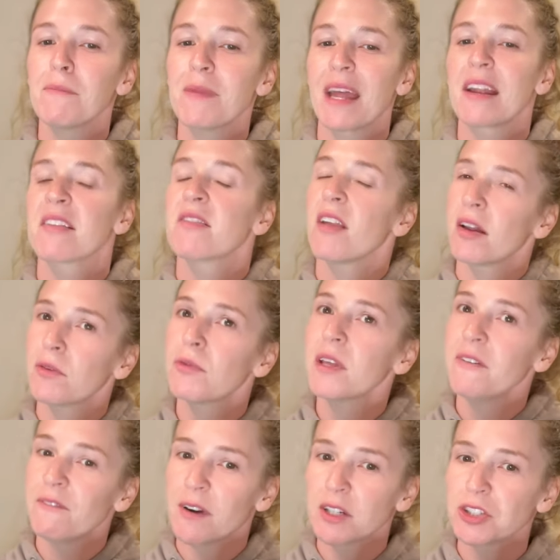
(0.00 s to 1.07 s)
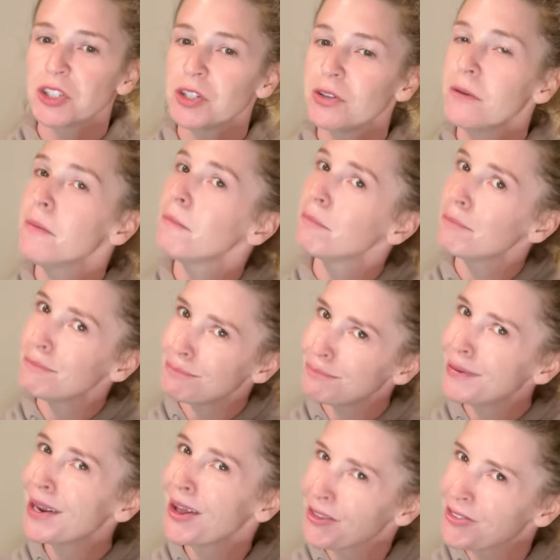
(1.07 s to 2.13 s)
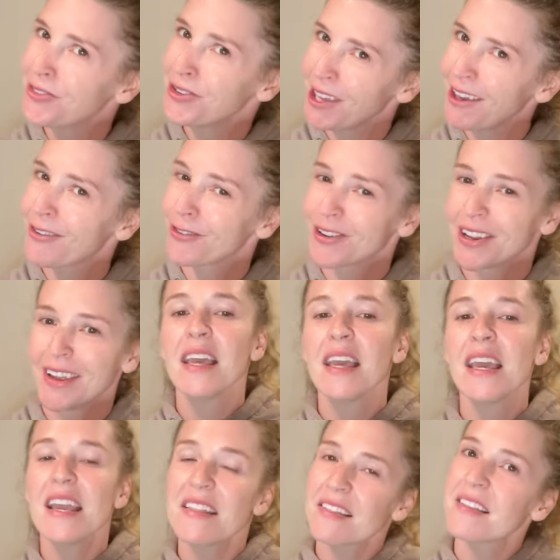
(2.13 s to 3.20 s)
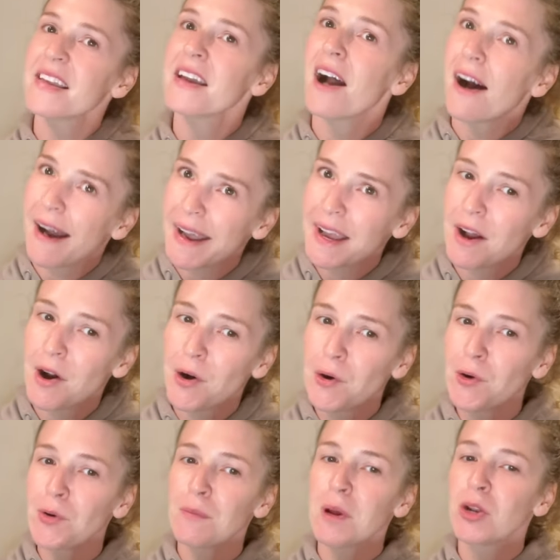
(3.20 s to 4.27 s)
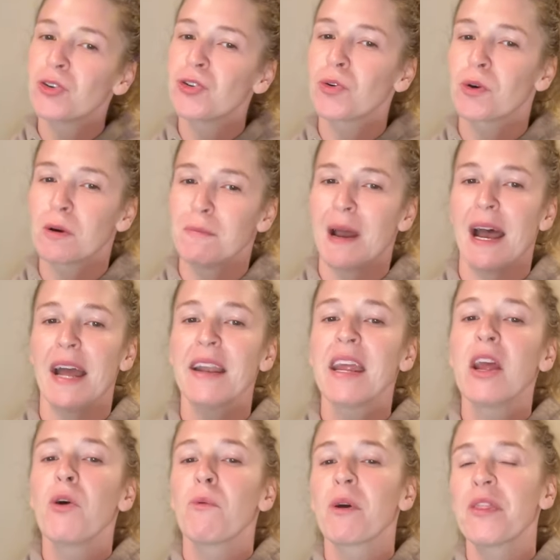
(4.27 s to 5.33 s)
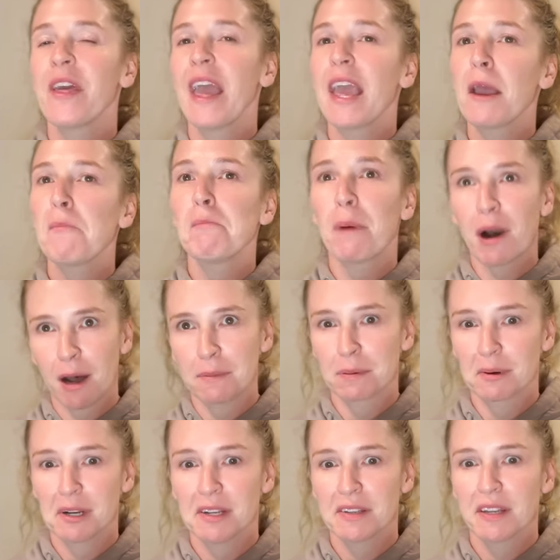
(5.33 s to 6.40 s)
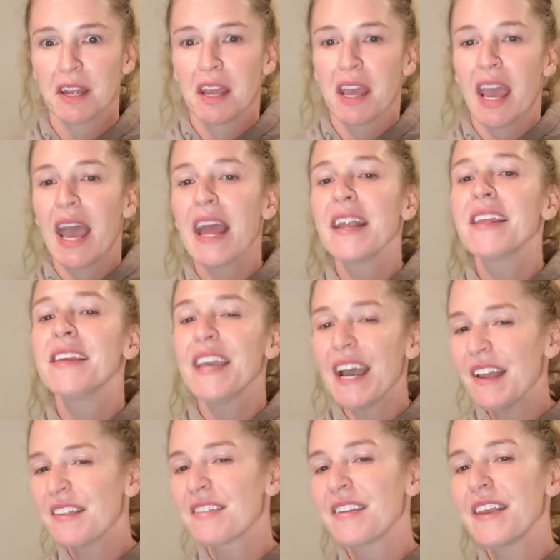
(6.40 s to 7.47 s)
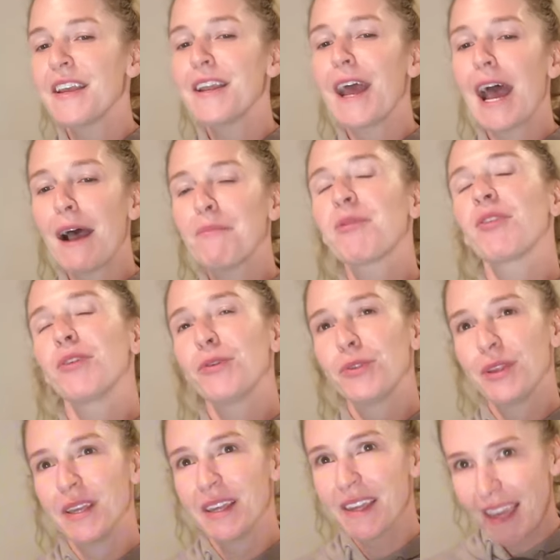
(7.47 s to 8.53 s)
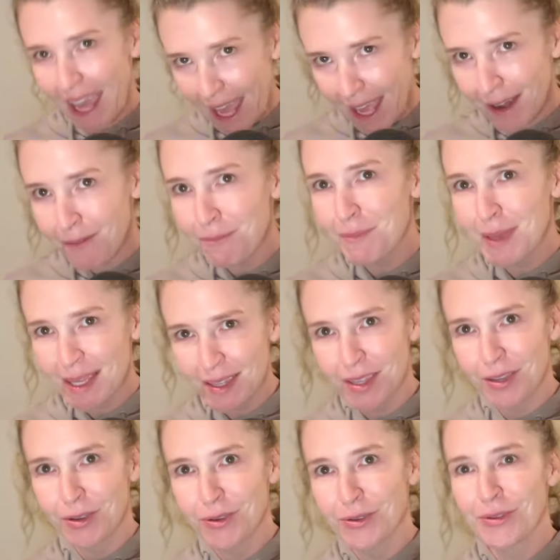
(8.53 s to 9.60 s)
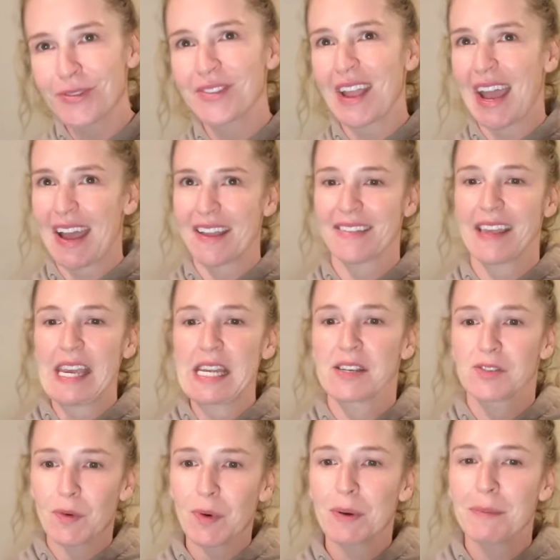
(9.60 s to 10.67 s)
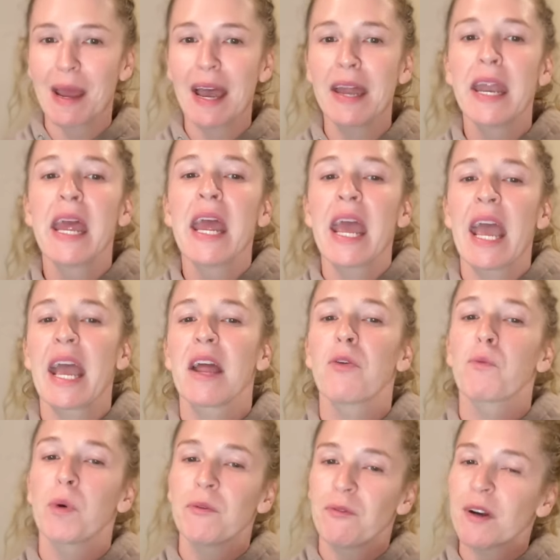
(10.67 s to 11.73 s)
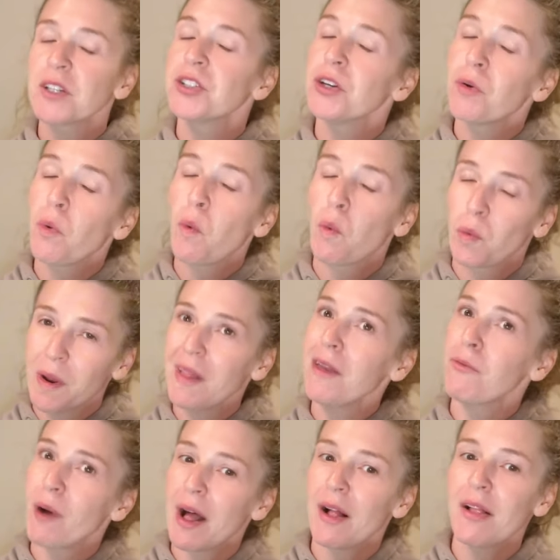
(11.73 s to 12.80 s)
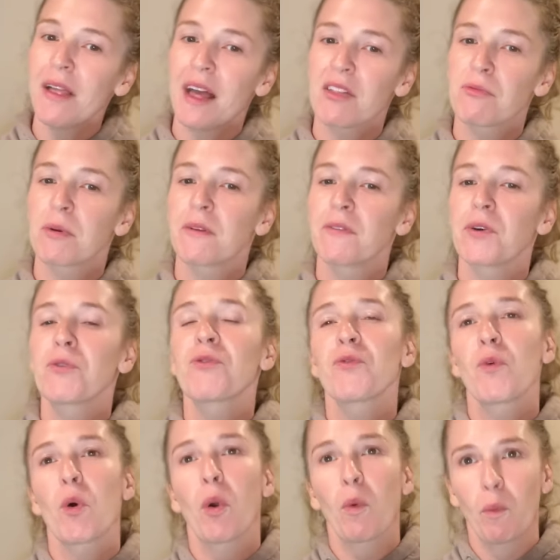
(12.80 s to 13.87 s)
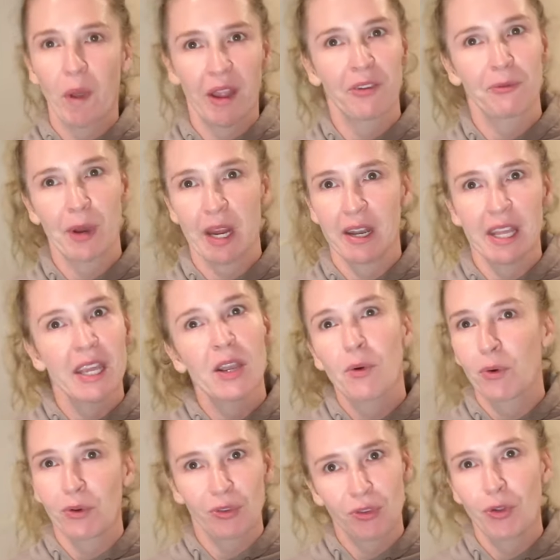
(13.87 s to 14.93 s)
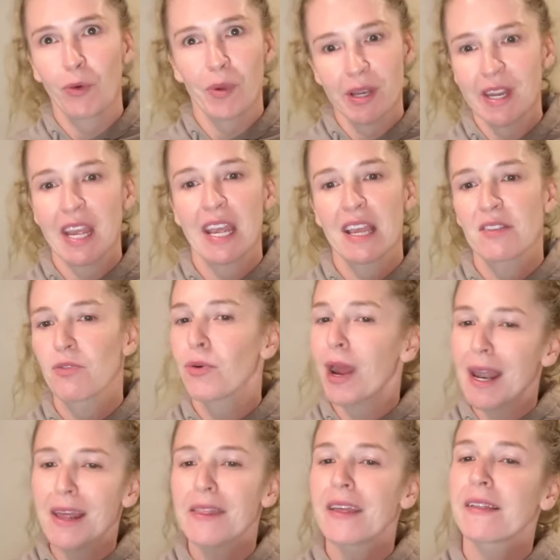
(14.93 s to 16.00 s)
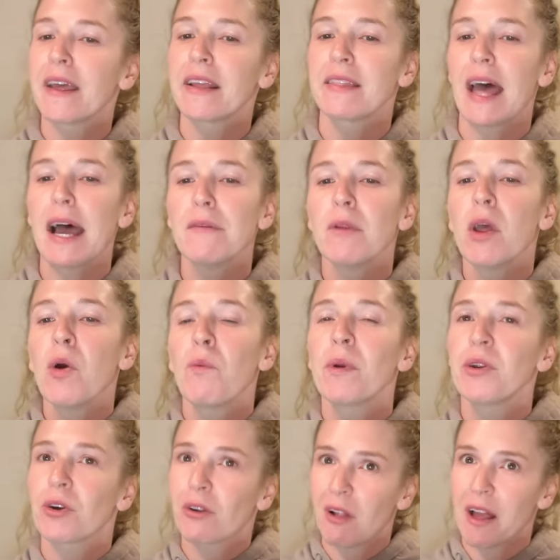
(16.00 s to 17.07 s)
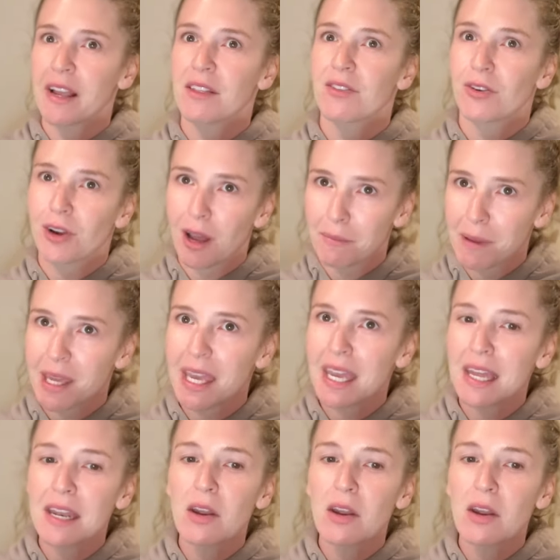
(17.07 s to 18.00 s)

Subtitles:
that is not only functional, but also cute. It's the iHome doormat with a paw print. And yes, it absolutely can be used as a doormat and would function really well as one of those for rainy or snowy days or anything like that. When your clients are coming in